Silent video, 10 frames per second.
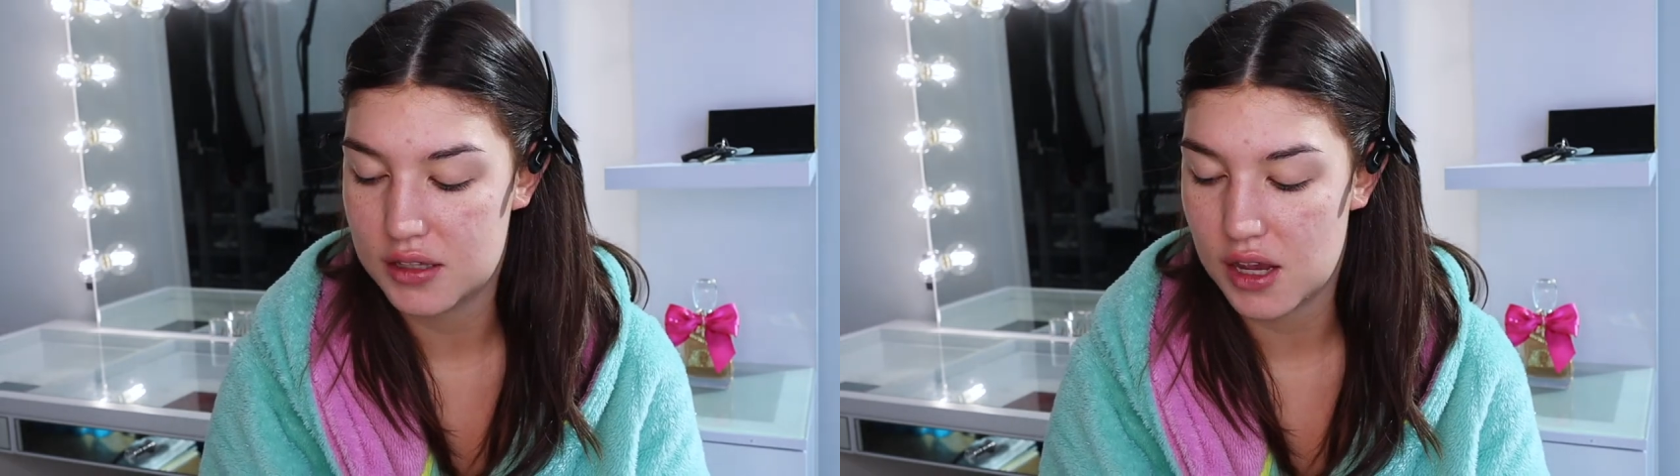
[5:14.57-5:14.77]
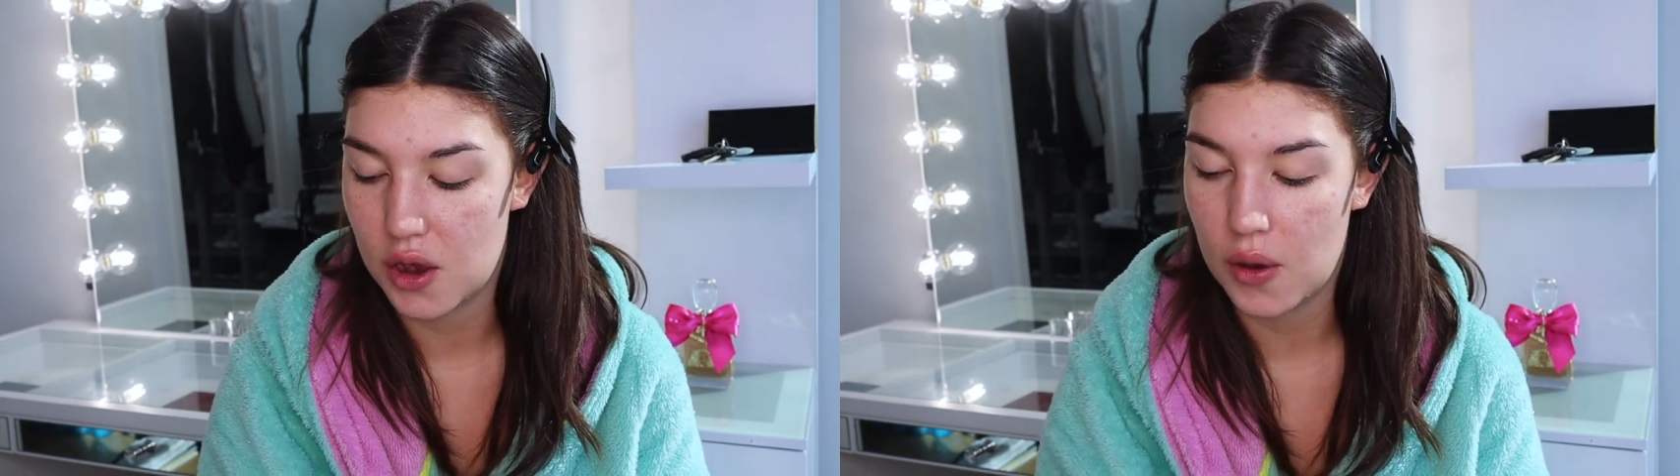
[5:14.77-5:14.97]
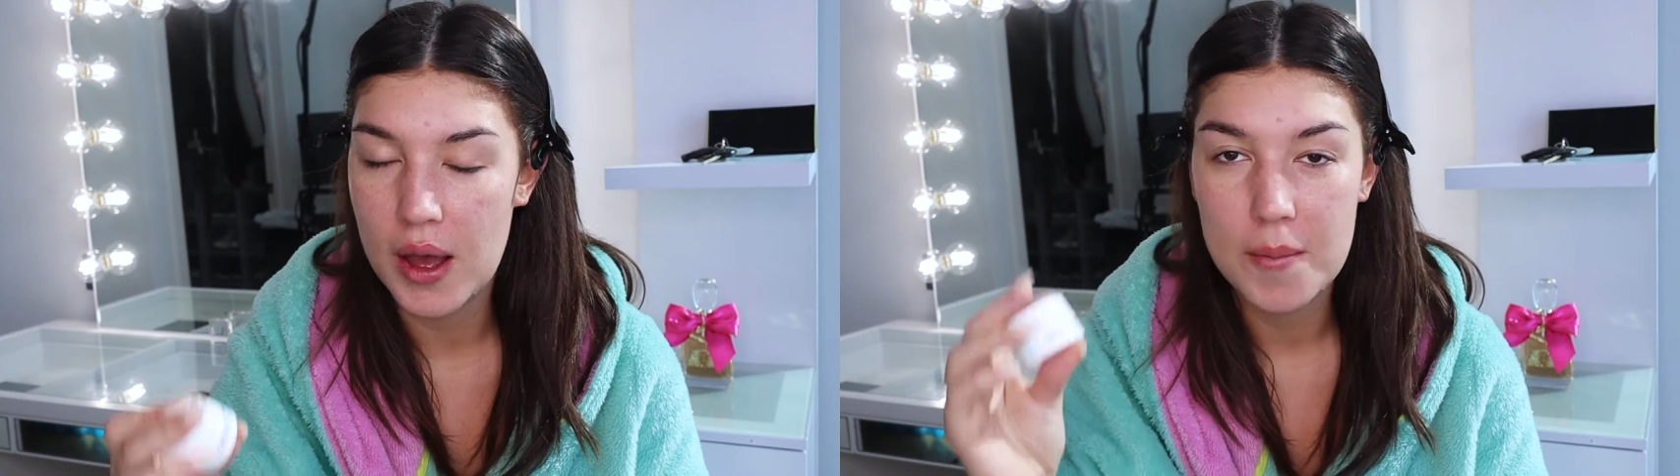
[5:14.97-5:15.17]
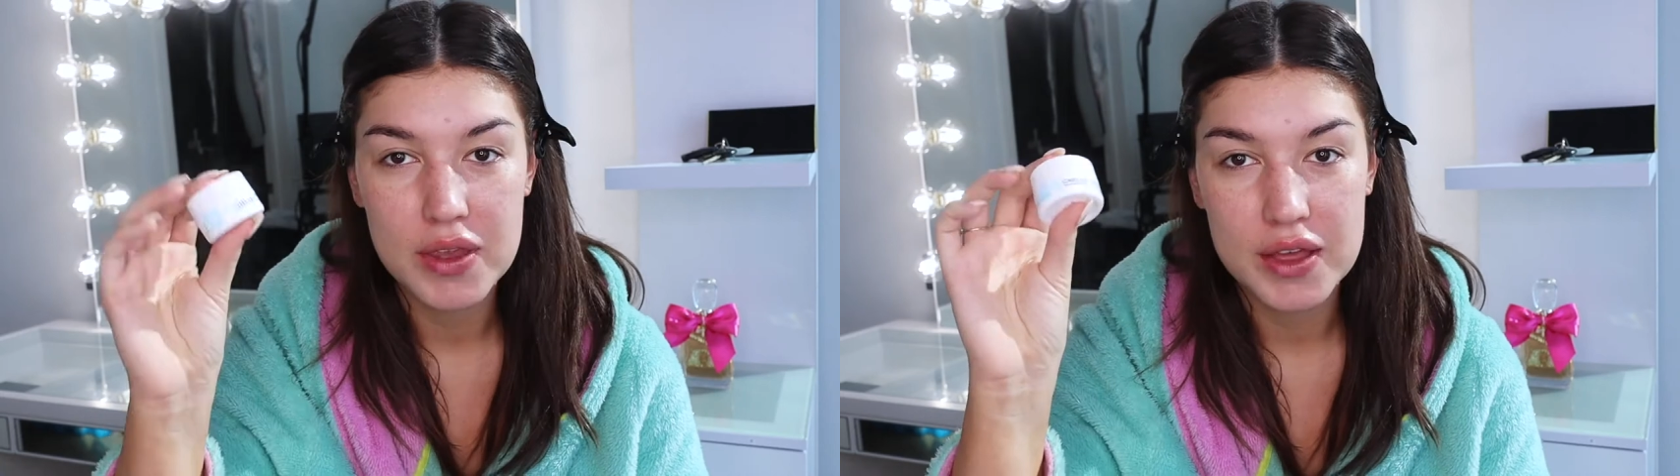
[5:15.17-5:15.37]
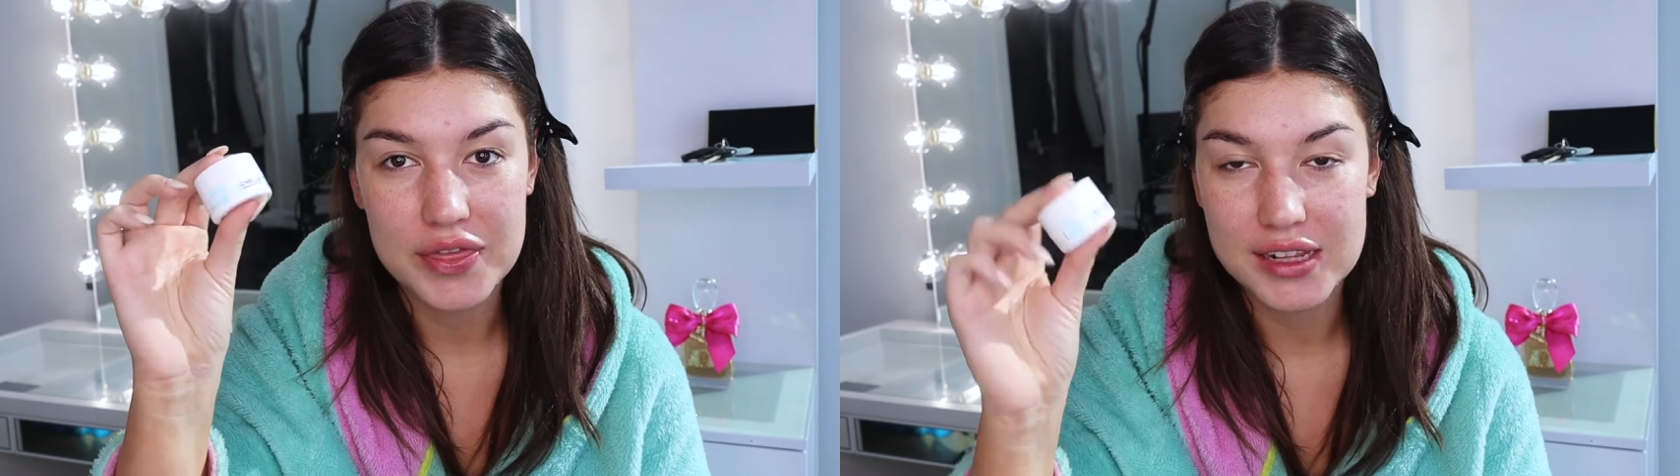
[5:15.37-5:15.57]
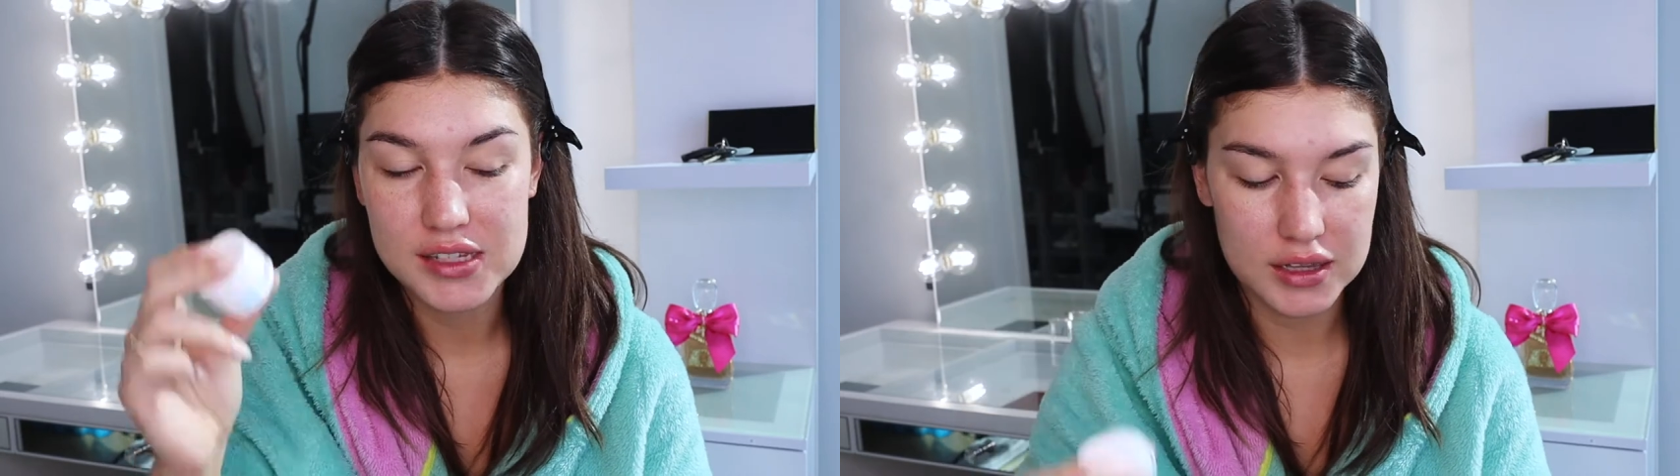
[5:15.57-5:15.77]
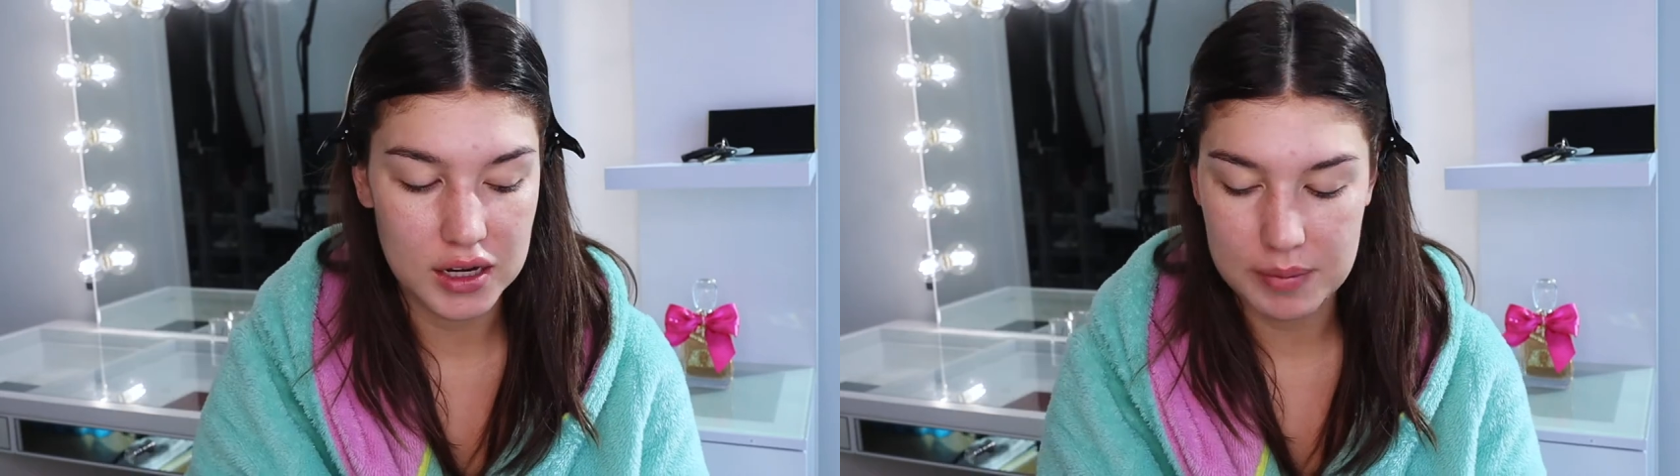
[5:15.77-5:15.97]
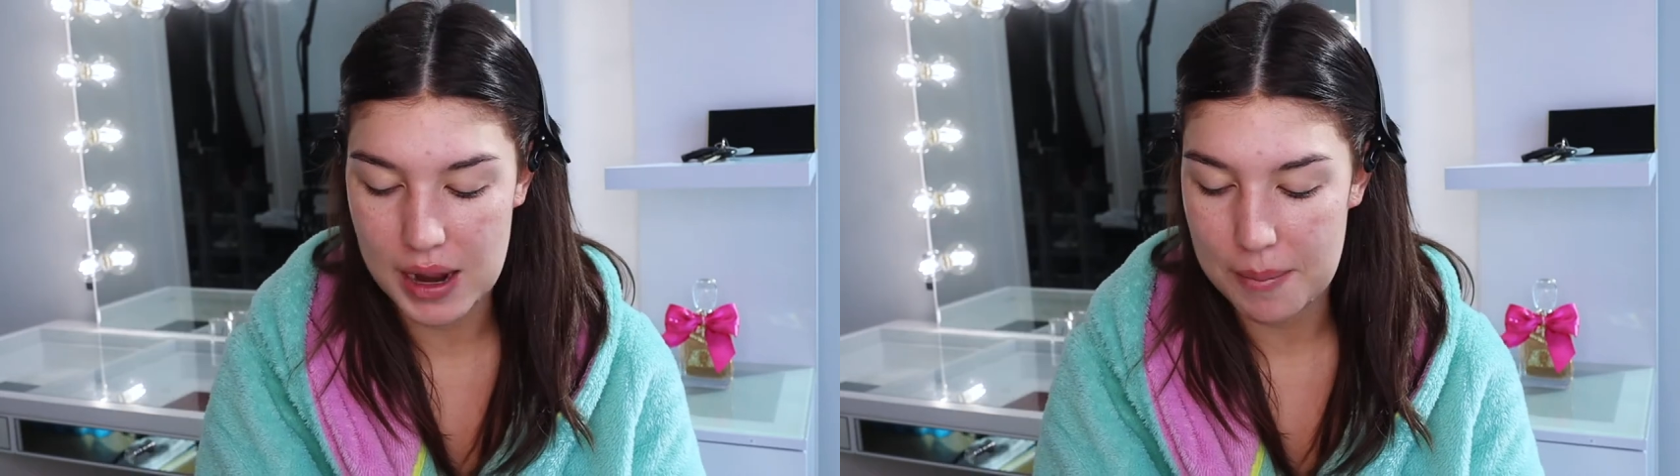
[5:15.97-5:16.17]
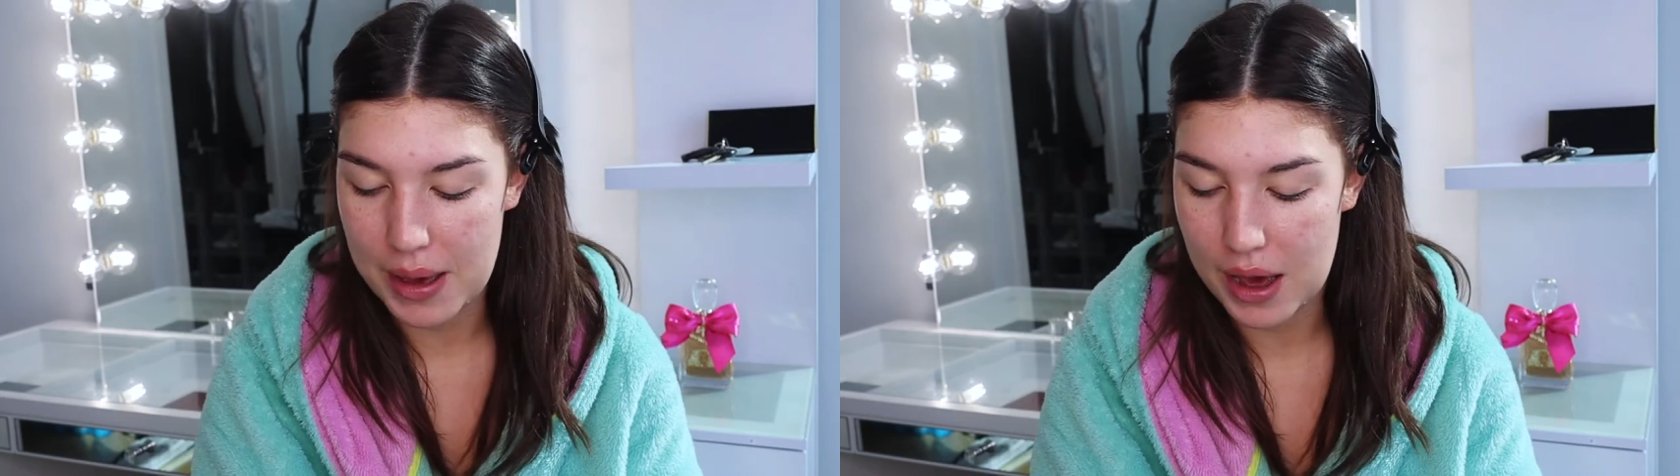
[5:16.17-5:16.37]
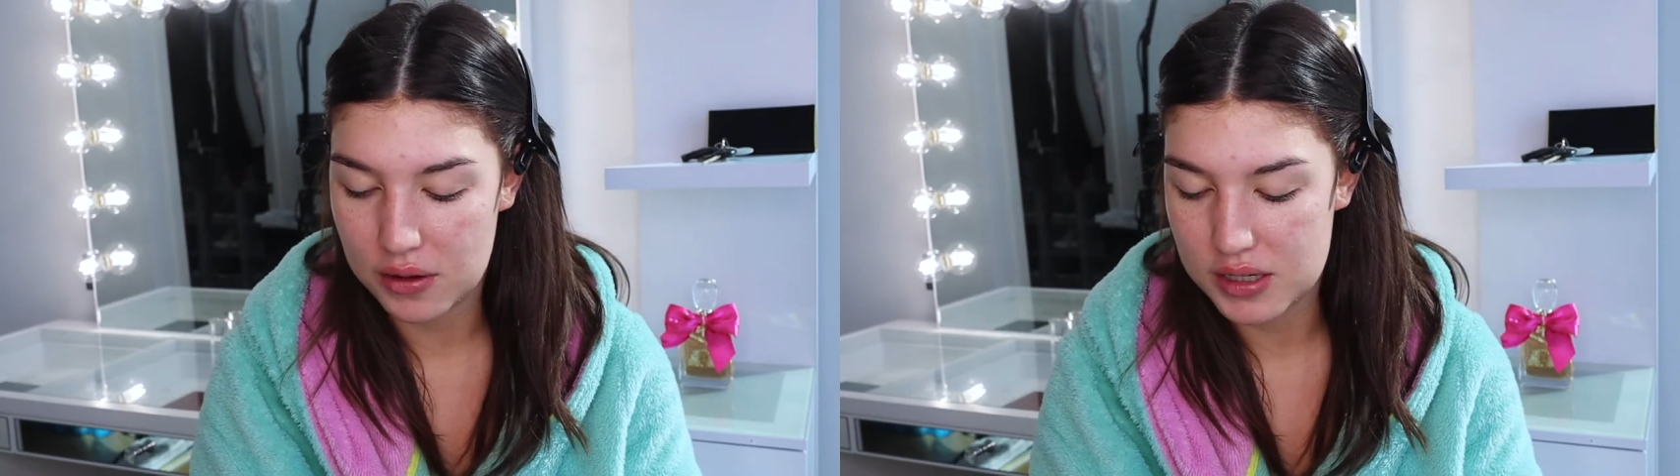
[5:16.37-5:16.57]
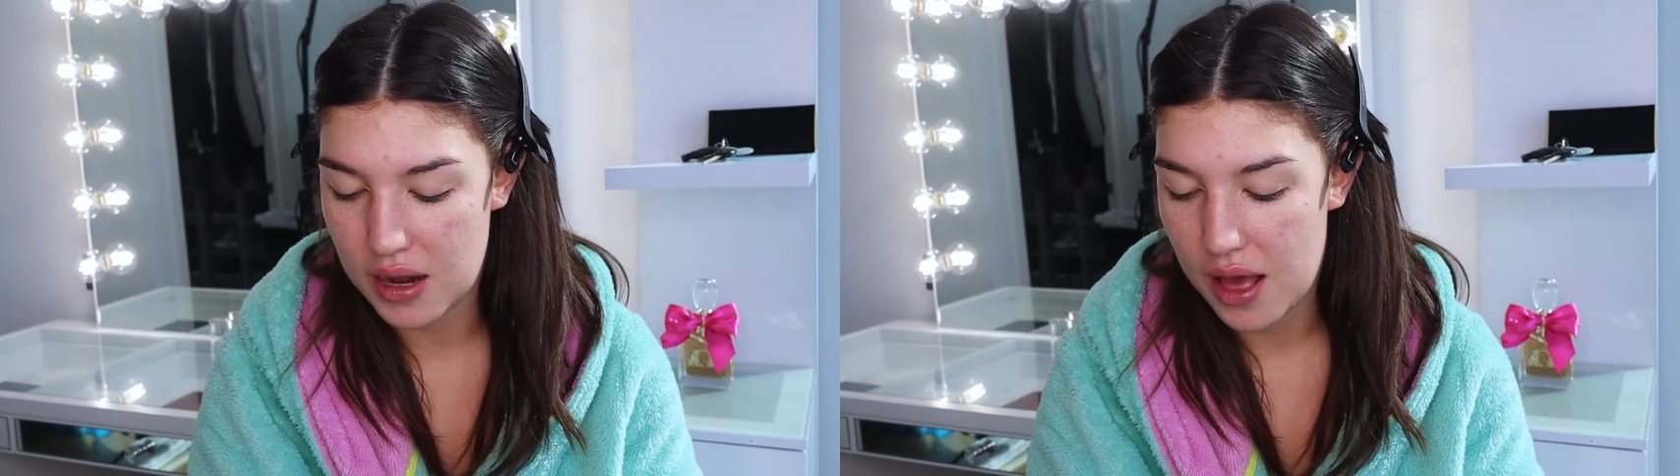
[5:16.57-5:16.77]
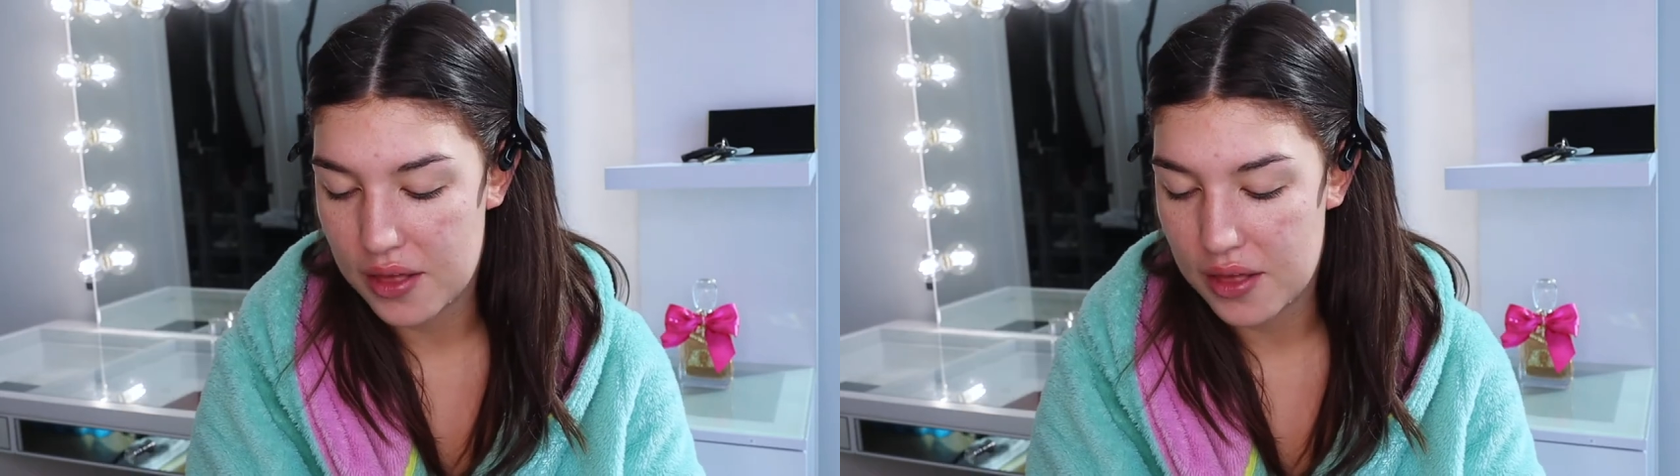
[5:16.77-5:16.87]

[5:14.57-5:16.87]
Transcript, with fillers: So that's a little bit about